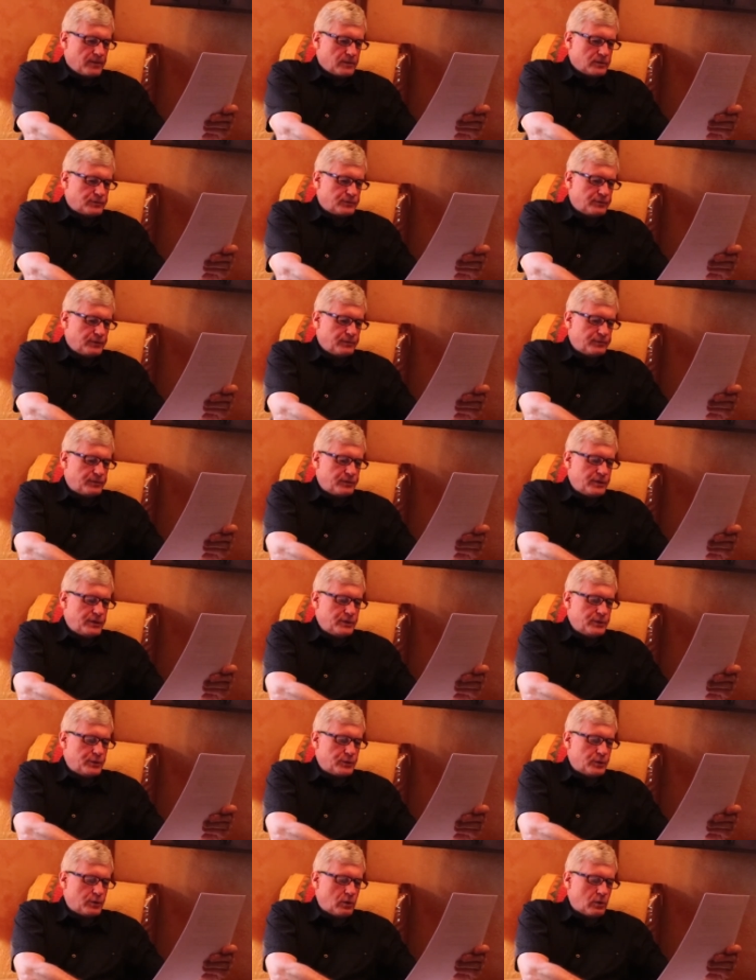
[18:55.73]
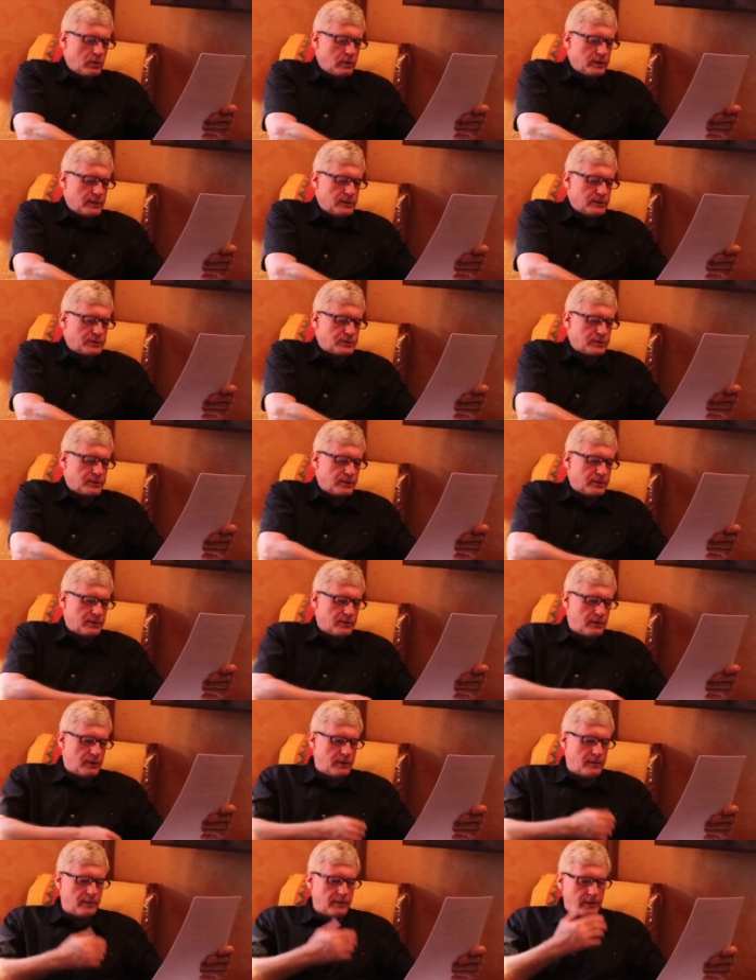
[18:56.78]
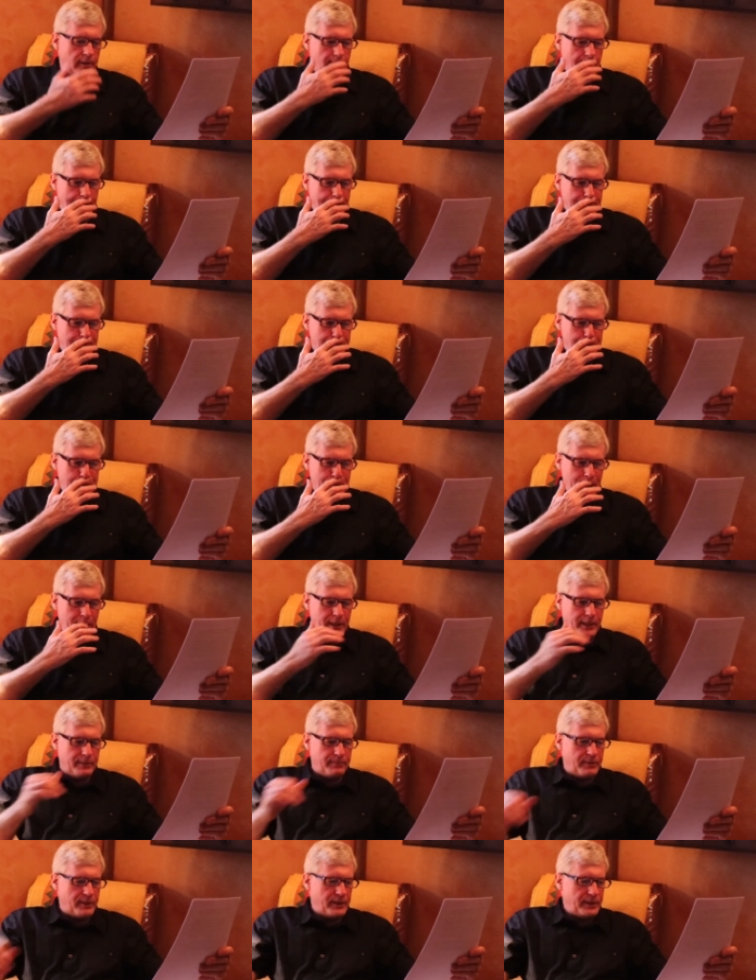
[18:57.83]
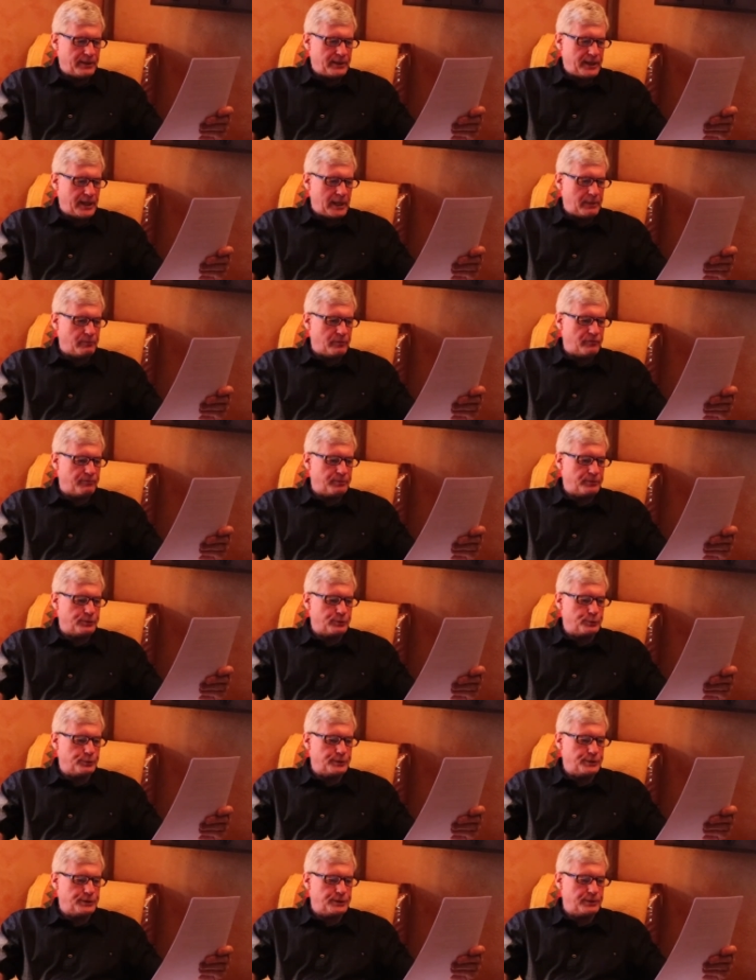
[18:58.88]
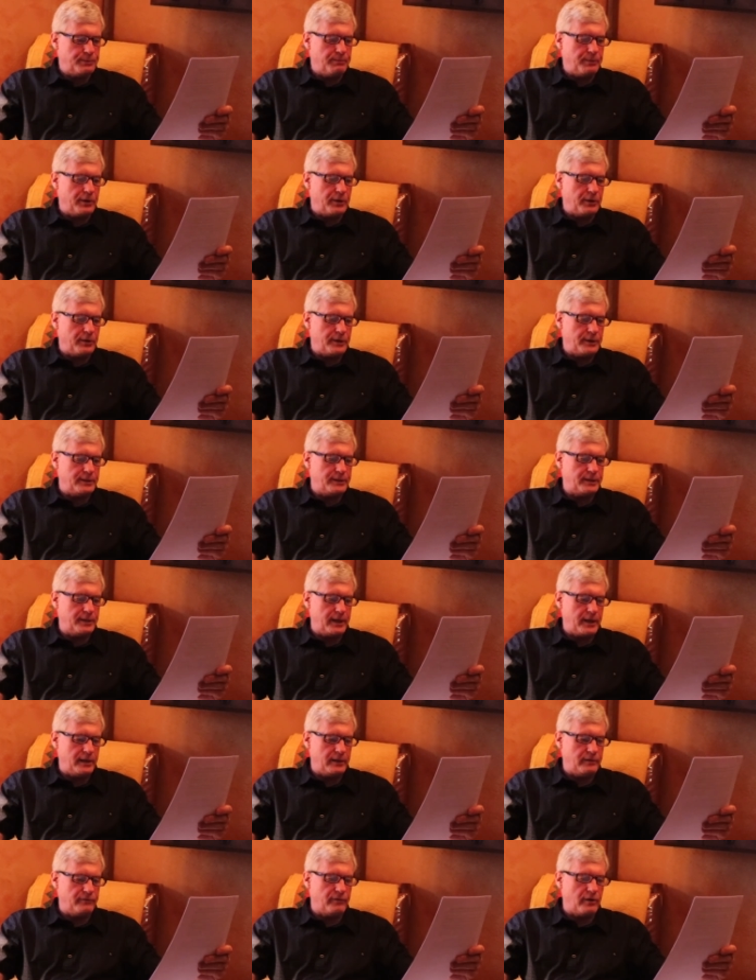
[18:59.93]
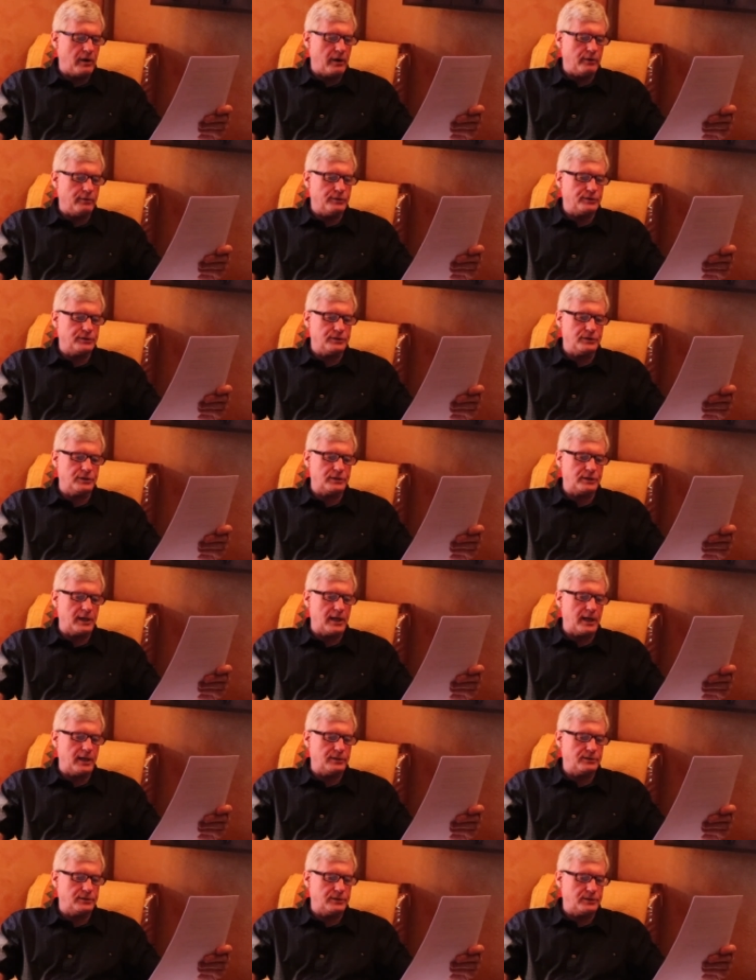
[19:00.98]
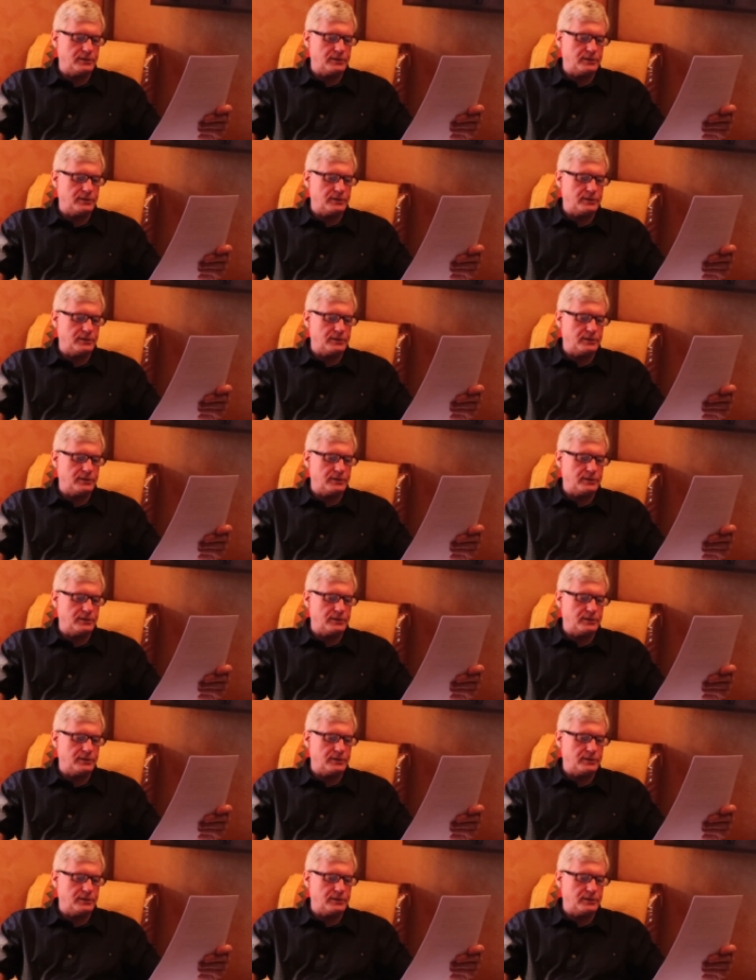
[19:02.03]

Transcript: This 15-year-old innocent girl that lies in waiting by the name of Patricia Marion Tate of Irish and Scottish